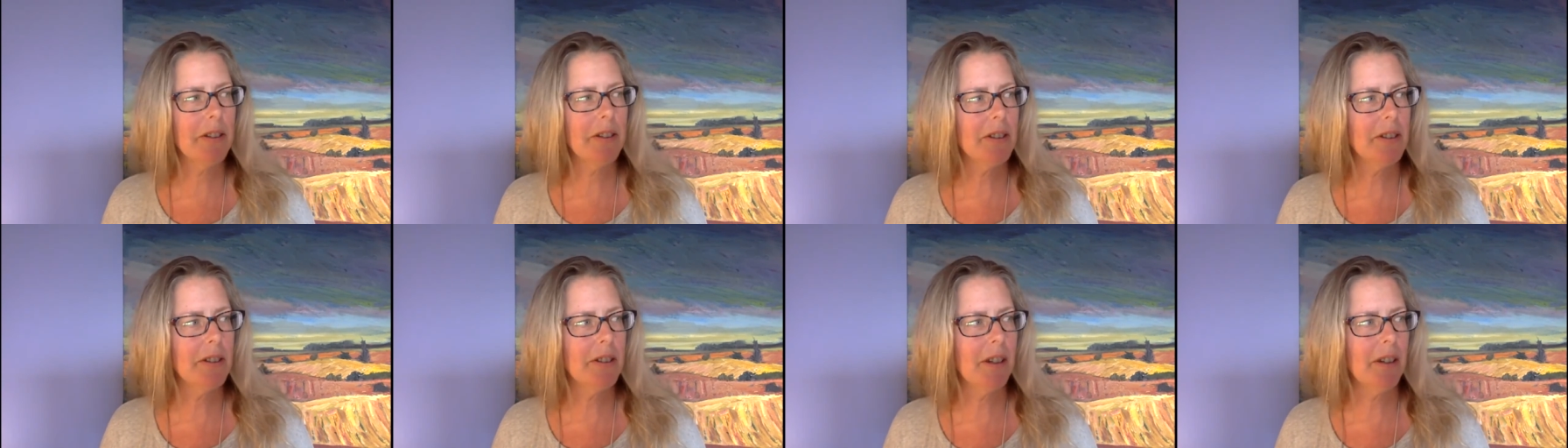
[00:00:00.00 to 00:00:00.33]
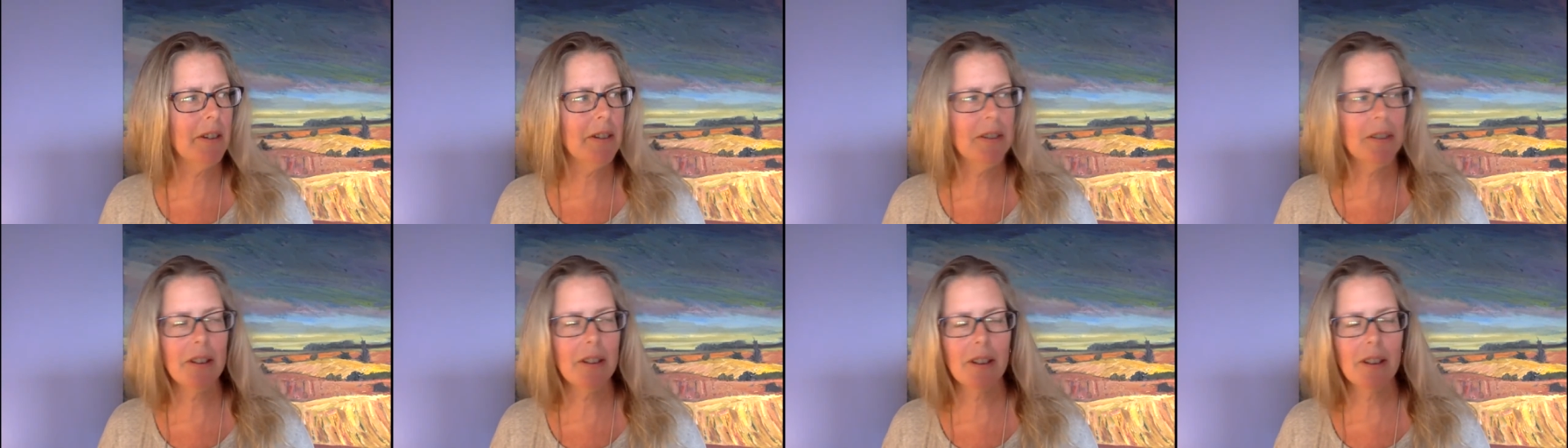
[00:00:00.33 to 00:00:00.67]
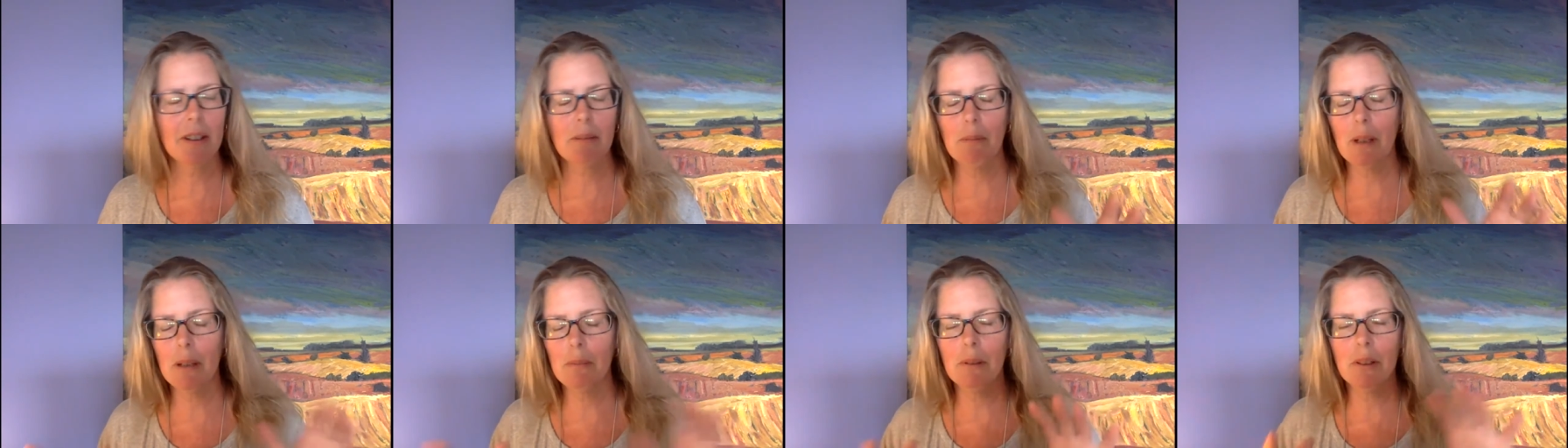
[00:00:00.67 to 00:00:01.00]
It sounds like
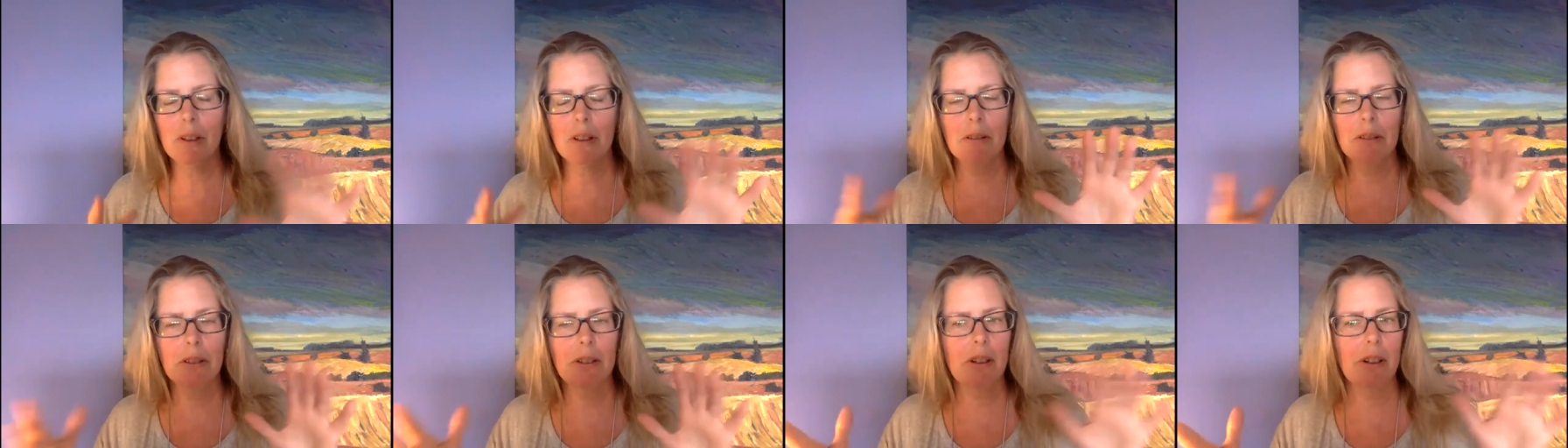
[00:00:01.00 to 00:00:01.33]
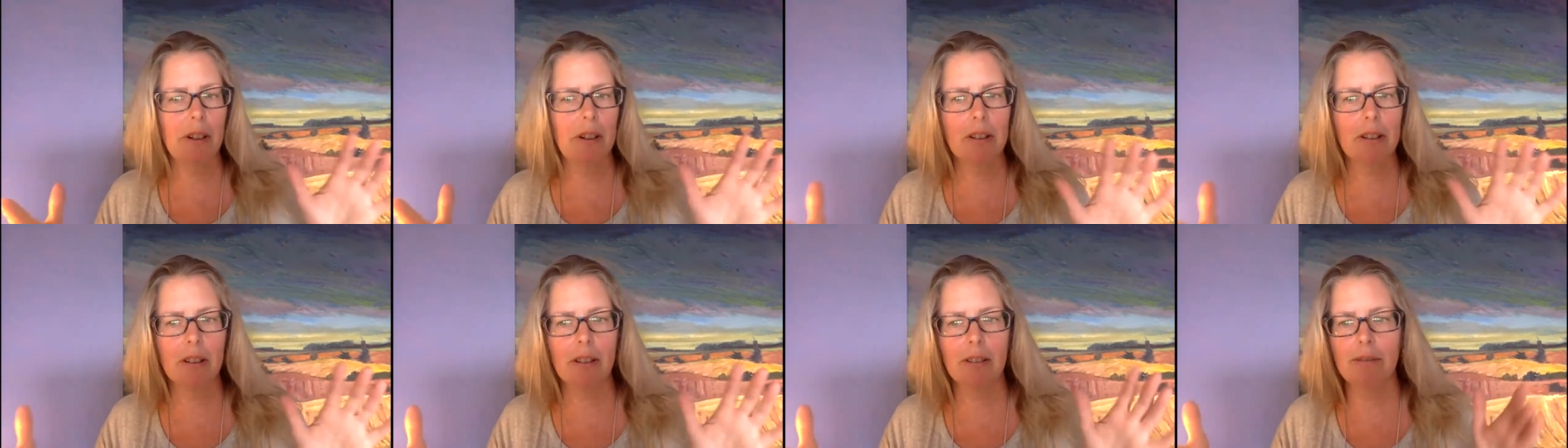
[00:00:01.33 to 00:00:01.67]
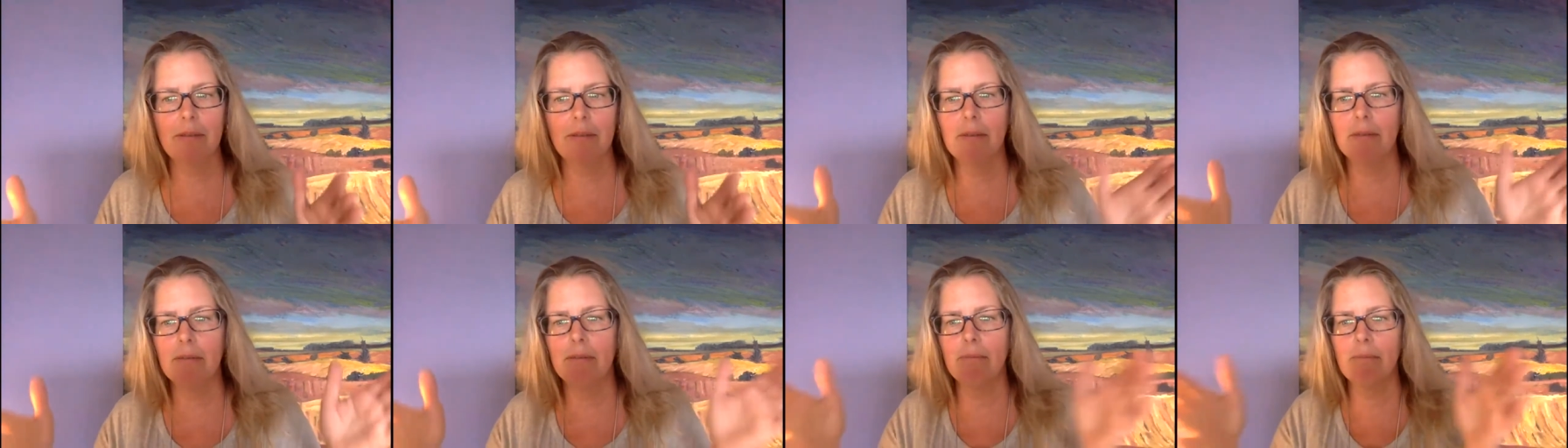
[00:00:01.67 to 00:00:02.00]
maybe she was trying to
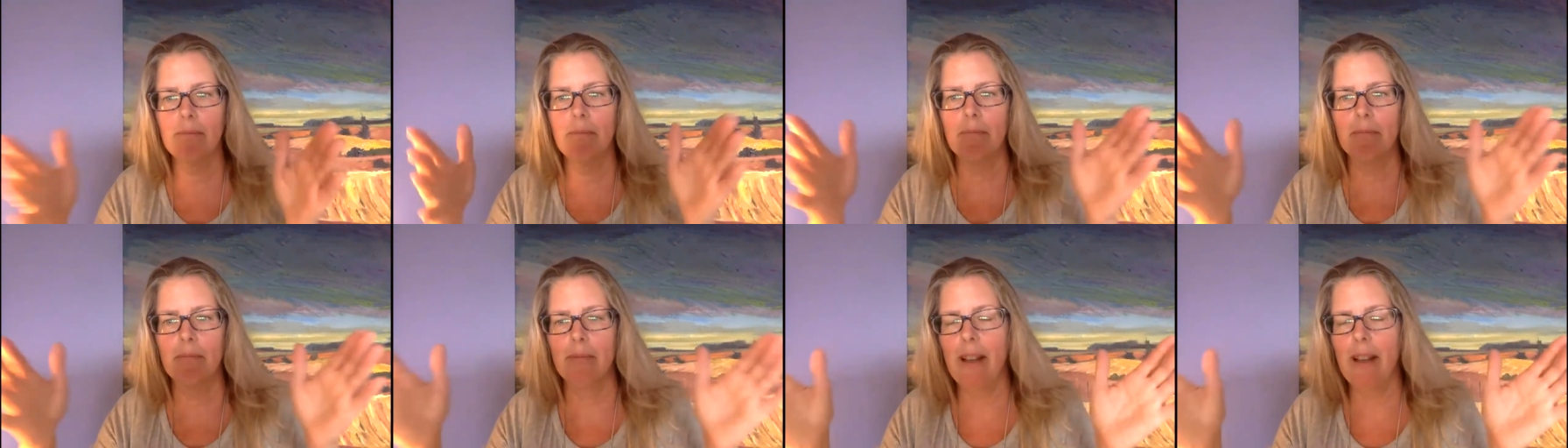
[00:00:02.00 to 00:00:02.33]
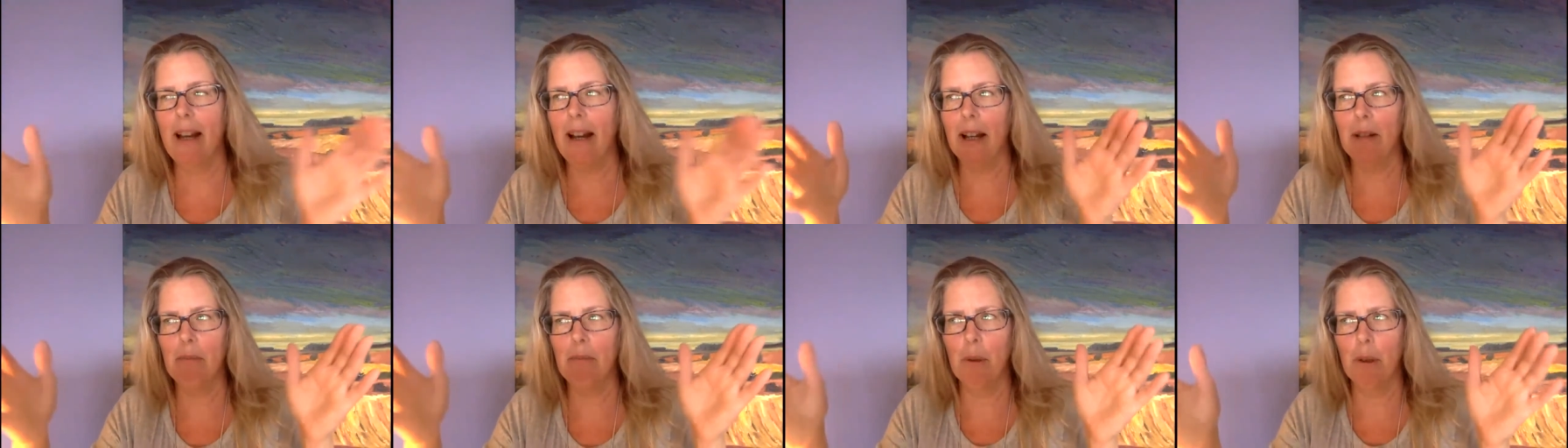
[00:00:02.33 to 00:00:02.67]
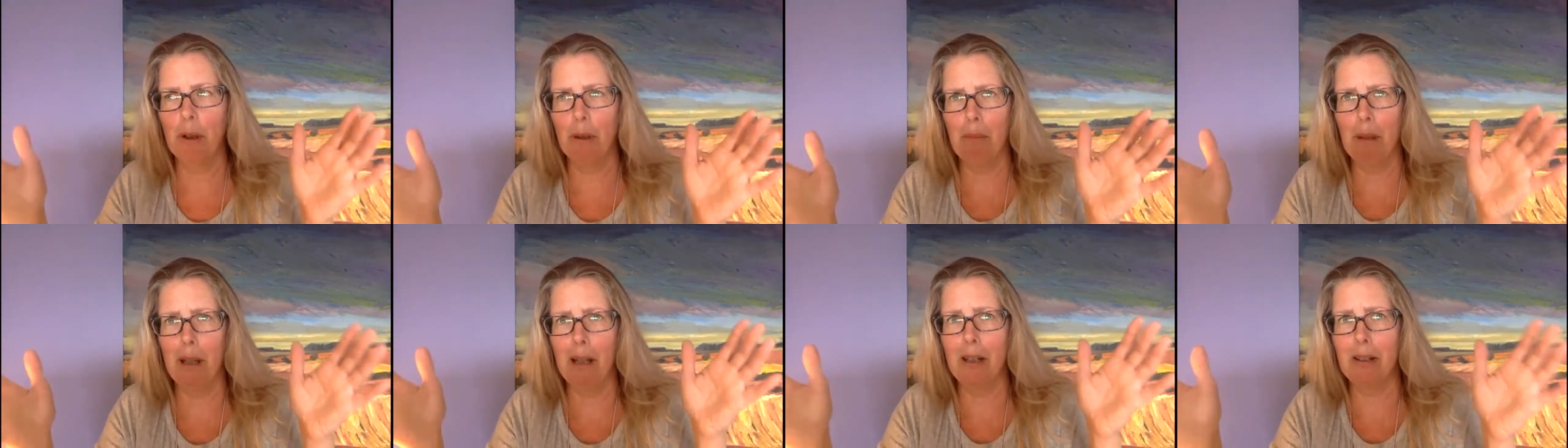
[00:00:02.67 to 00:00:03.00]
add
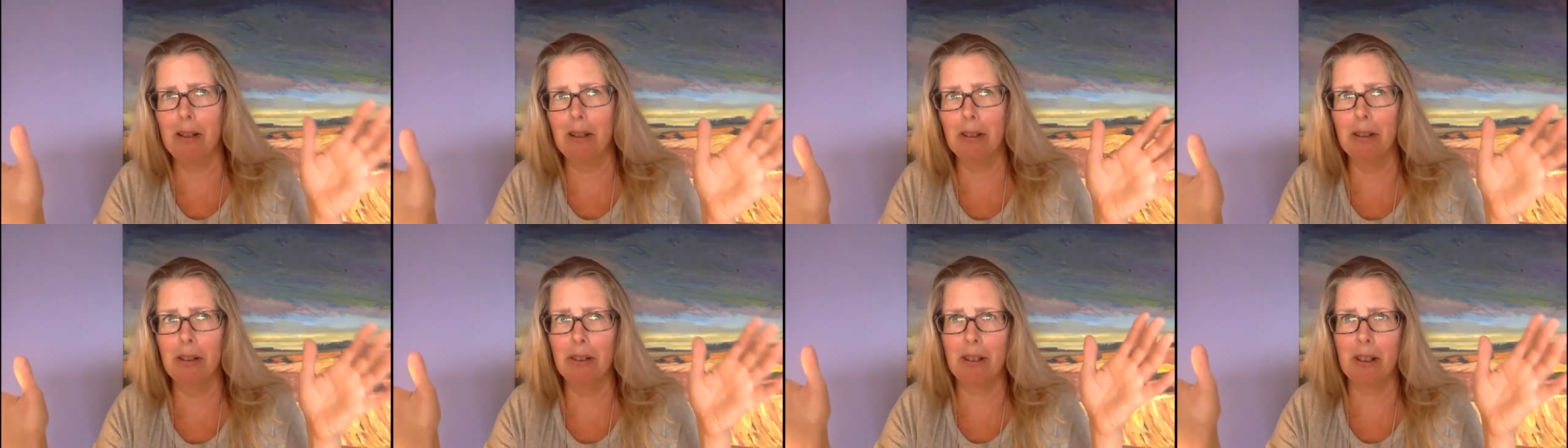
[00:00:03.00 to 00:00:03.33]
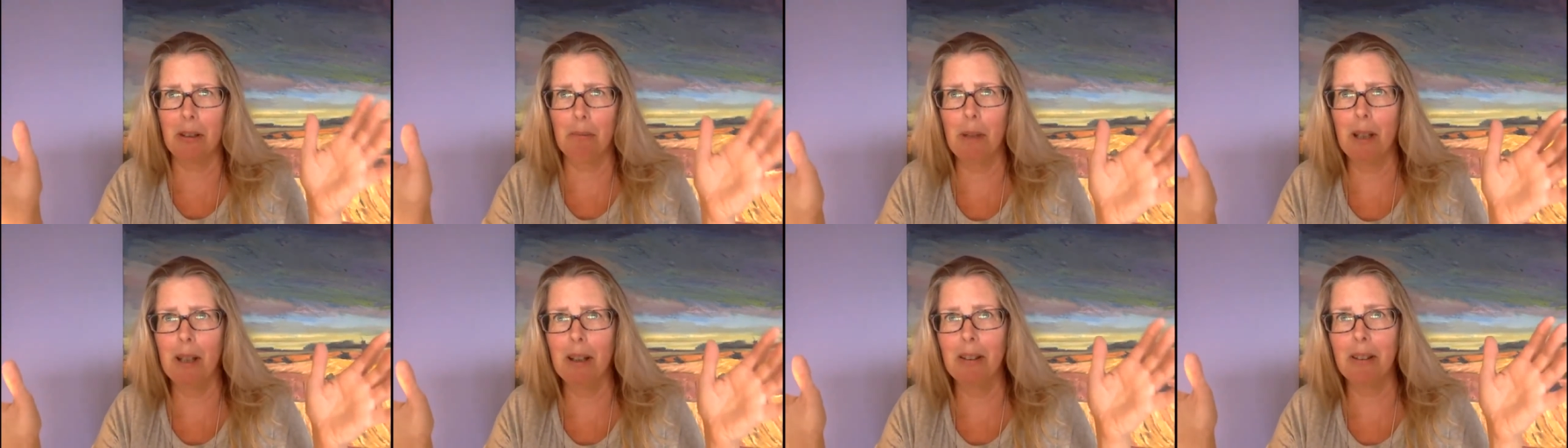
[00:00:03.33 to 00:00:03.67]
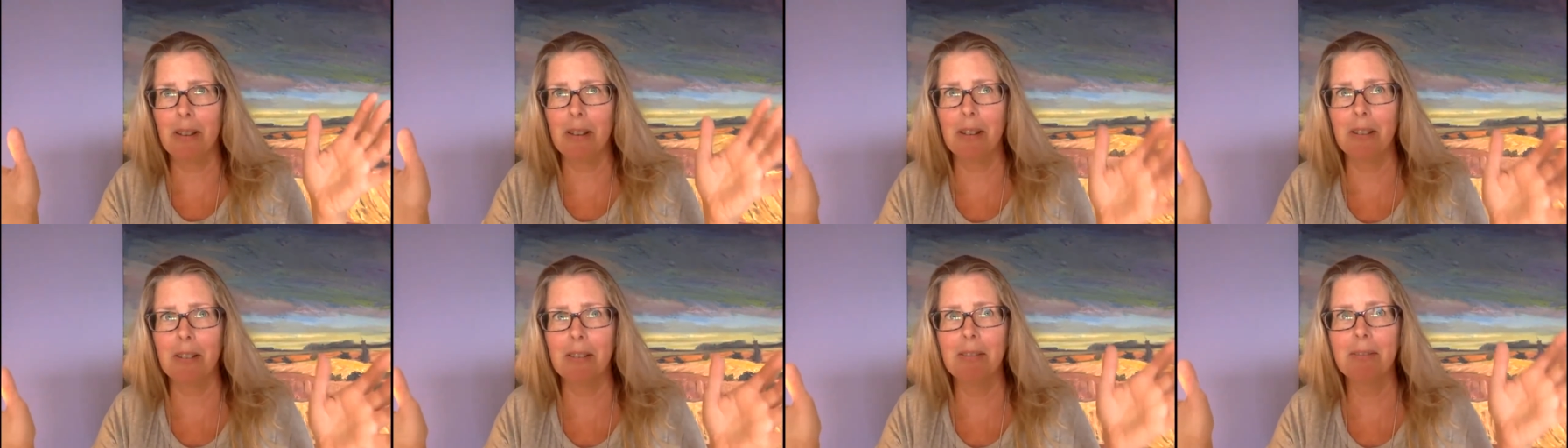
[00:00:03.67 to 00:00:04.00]
more pages to make
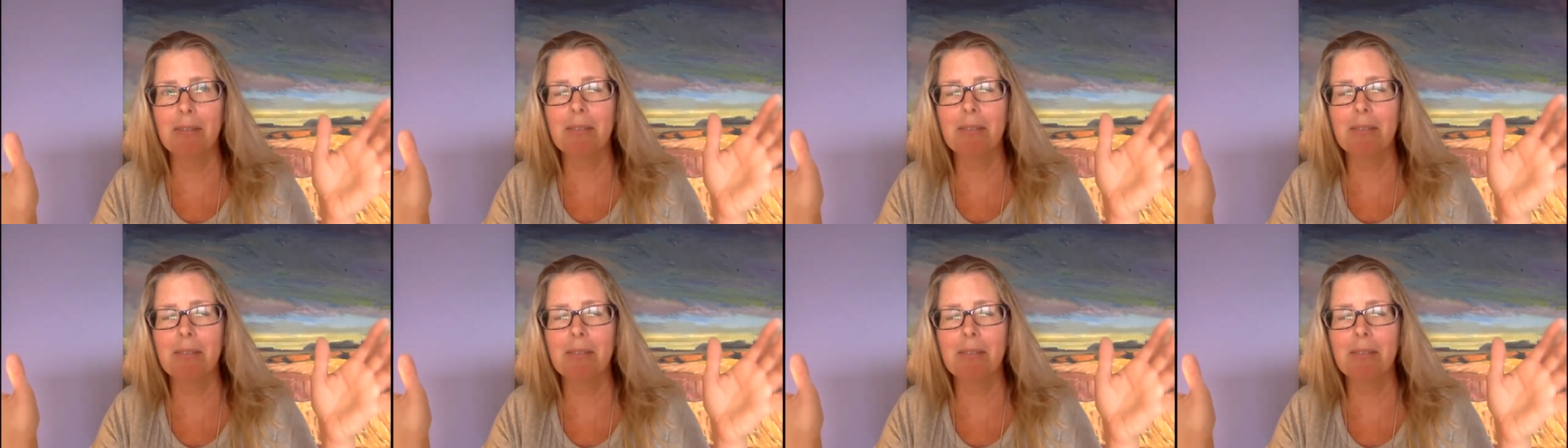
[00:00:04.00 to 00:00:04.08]
the